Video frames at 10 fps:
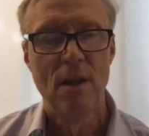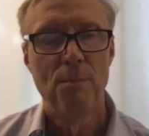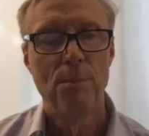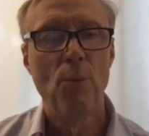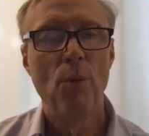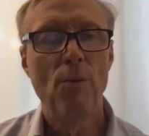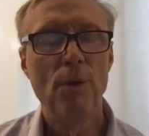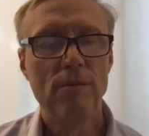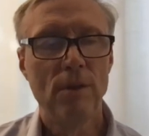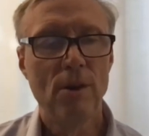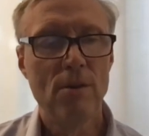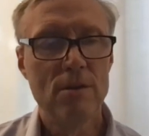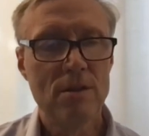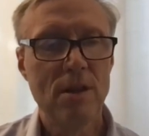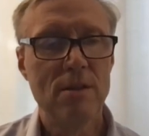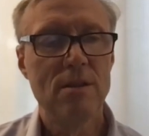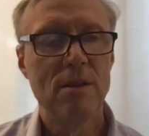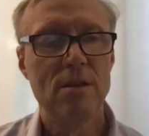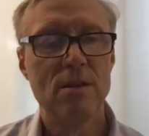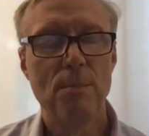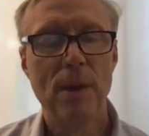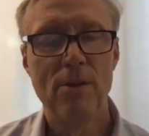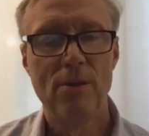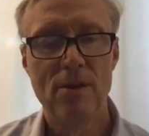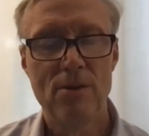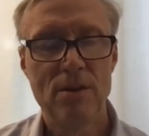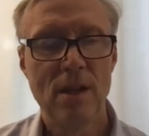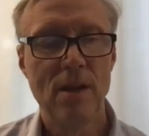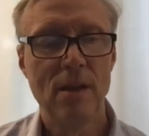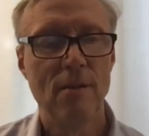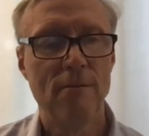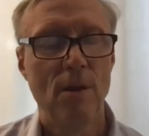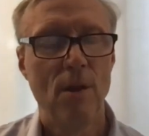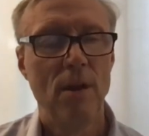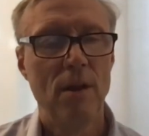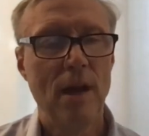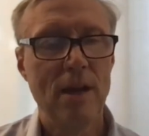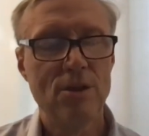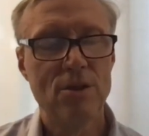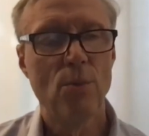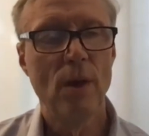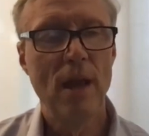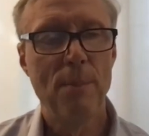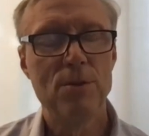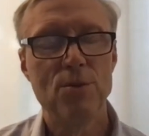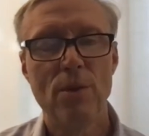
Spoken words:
But what we've learned since is a better understanding of not just what happens when